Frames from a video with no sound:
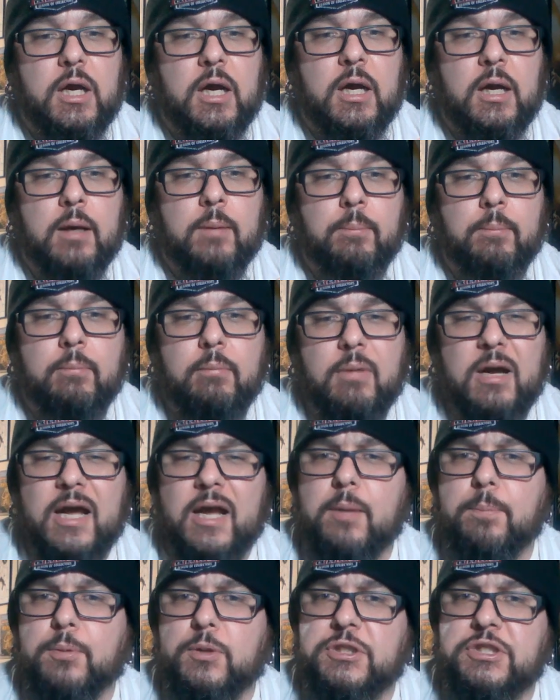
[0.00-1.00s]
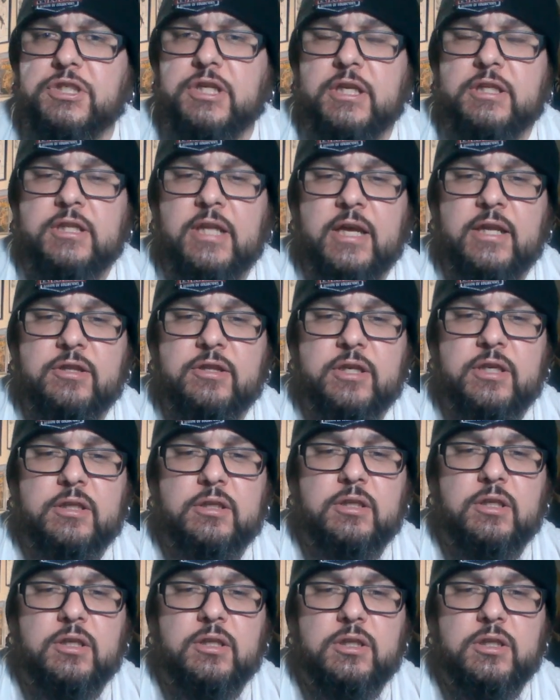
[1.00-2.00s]
I appreciate that.
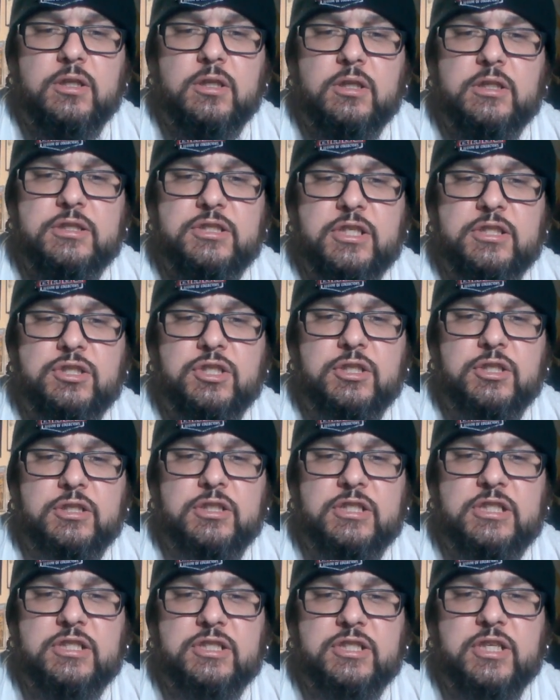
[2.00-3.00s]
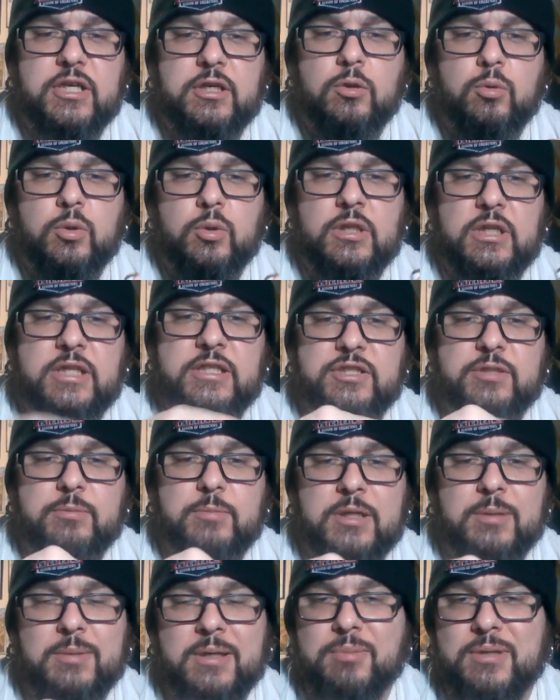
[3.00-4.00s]
The little attention to detail where like
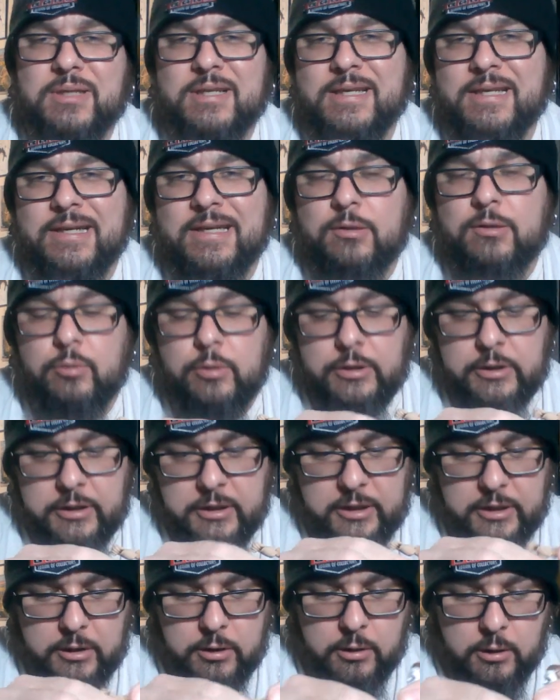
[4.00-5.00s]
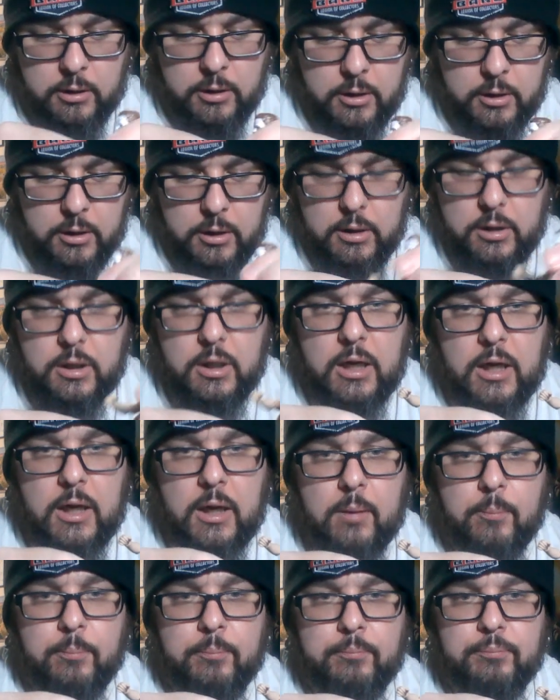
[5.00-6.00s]
somebody might be like, I don't really care.
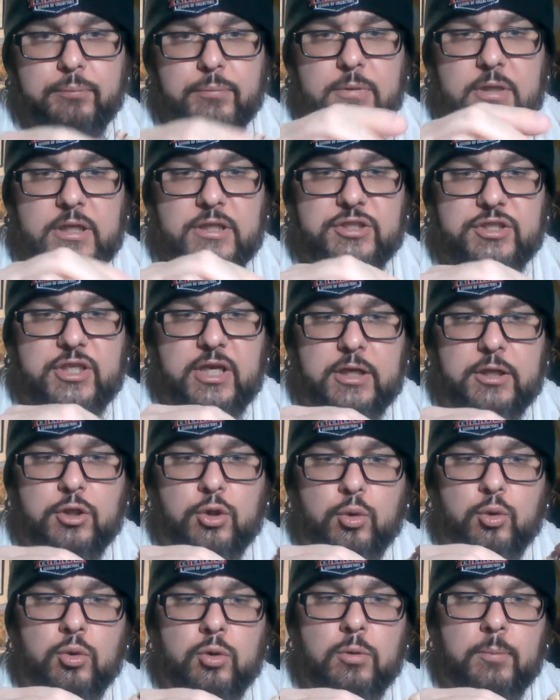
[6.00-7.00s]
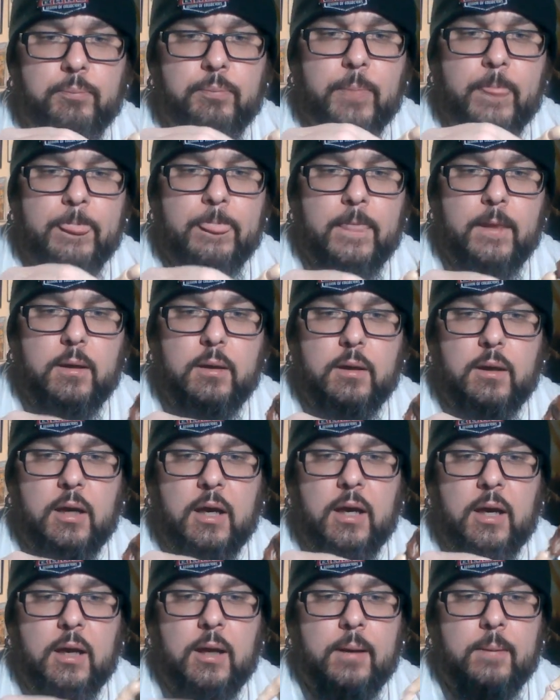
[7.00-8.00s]
It's kind of cool.
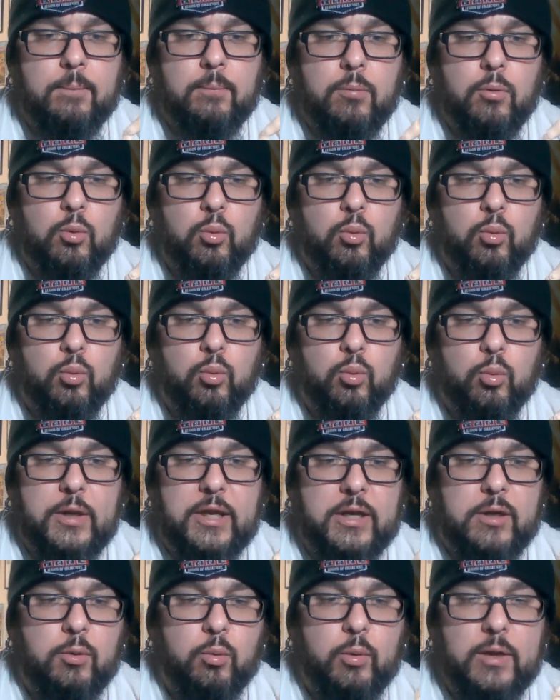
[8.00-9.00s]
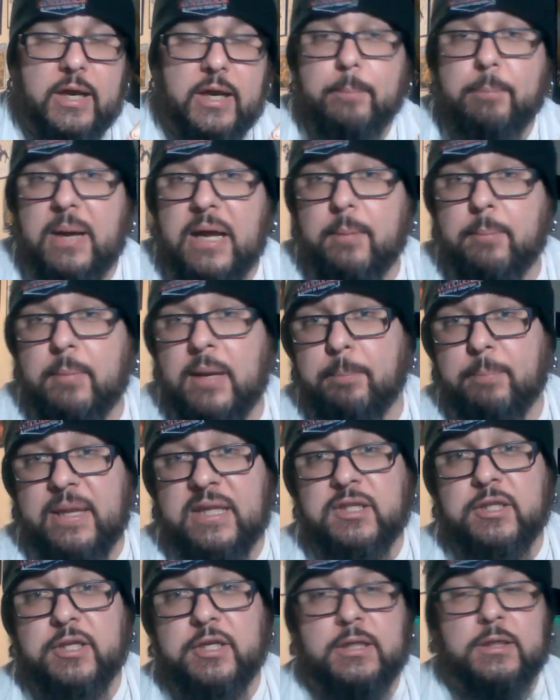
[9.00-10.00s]
When I bought my
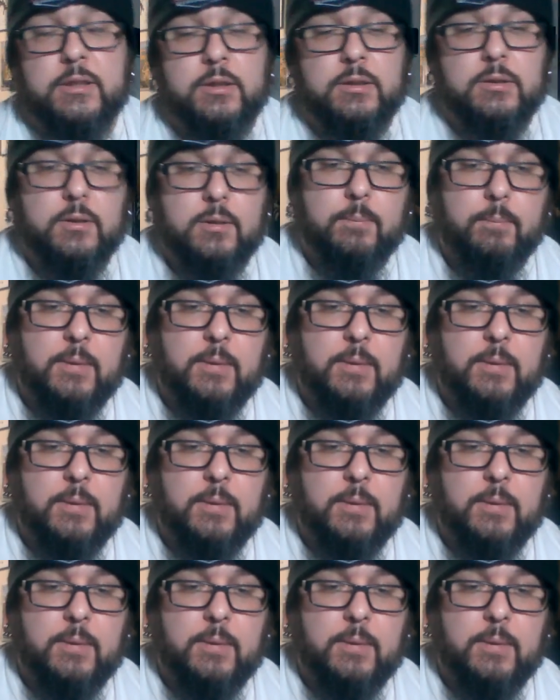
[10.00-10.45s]
Penta